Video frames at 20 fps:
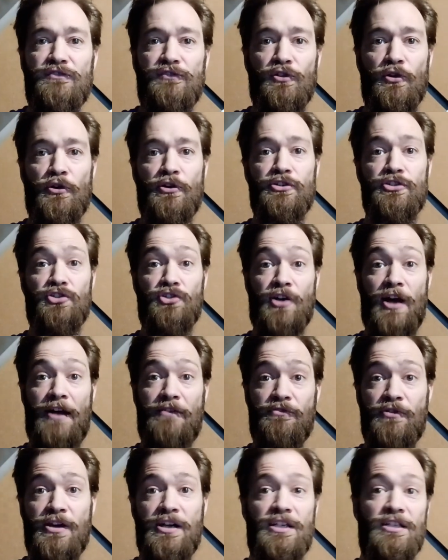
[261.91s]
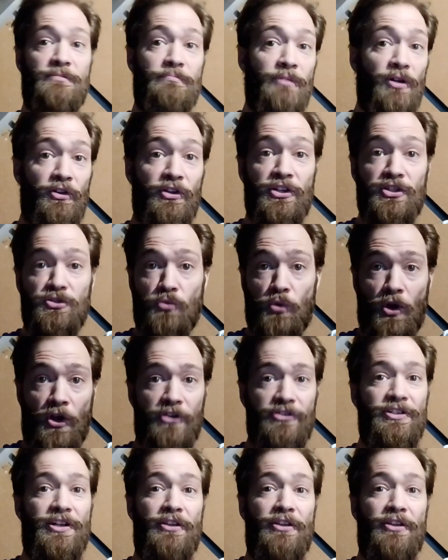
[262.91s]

floors, driveways, buildings, walls,